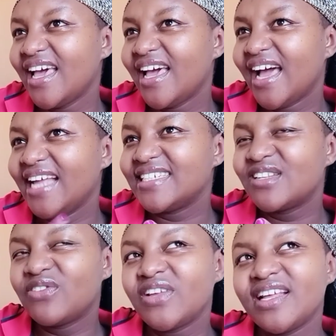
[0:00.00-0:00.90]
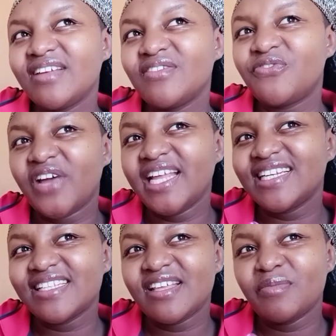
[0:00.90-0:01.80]
I just find
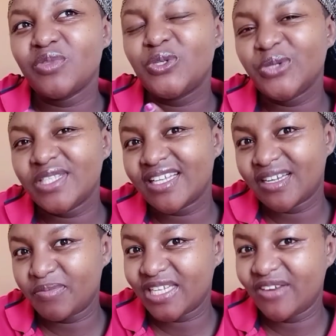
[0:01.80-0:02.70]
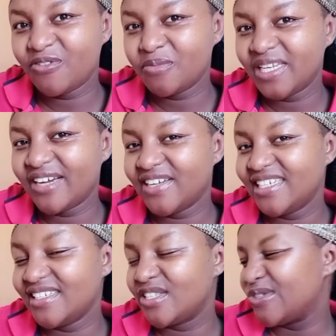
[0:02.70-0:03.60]
them too scripted for me
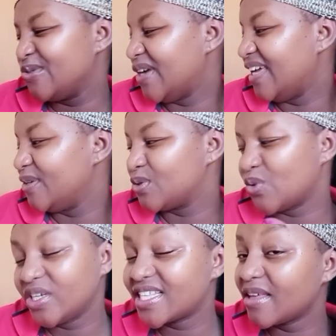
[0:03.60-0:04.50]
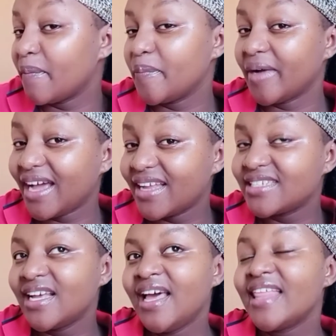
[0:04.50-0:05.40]
nowadays, so I don't watch them. But
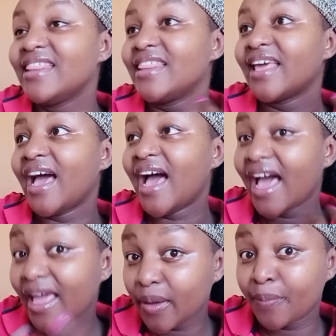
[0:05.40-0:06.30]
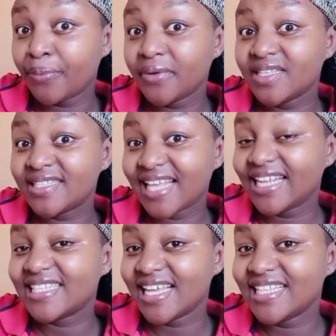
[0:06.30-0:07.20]
the hype Selling
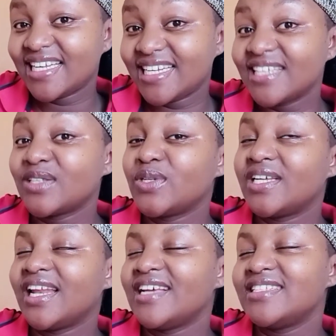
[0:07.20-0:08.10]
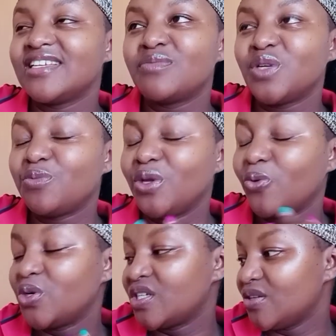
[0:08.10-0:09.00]
Sunset has gotten has just made me
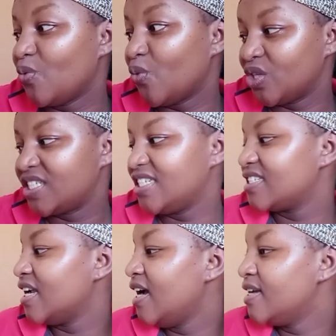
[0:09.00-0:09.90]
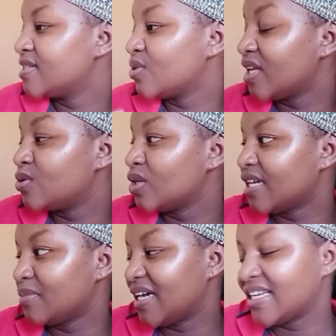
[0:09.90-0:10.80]
watch it, so that's what I'm
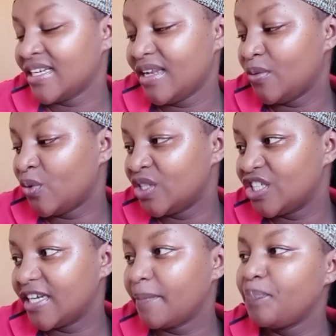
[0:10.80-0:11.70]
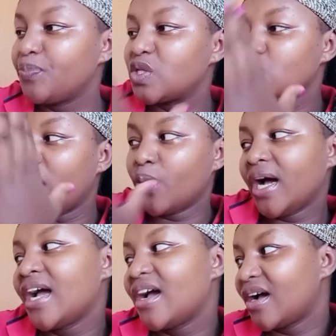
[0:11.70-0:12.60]
currently watching. So I
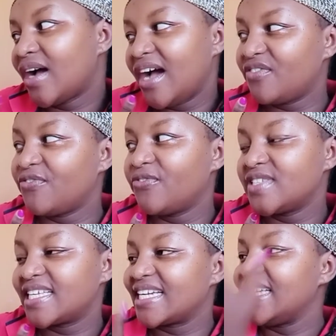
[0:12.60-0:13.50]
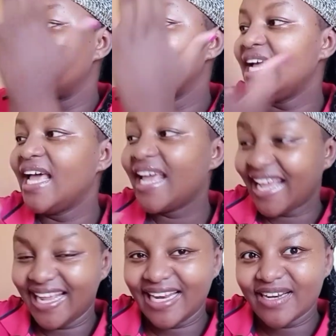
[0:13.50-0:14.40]
work half screen
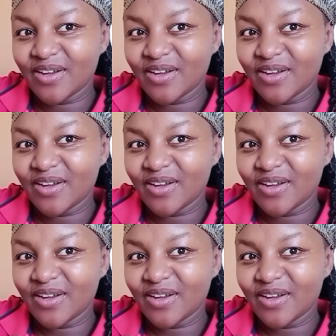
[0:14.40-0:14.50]
and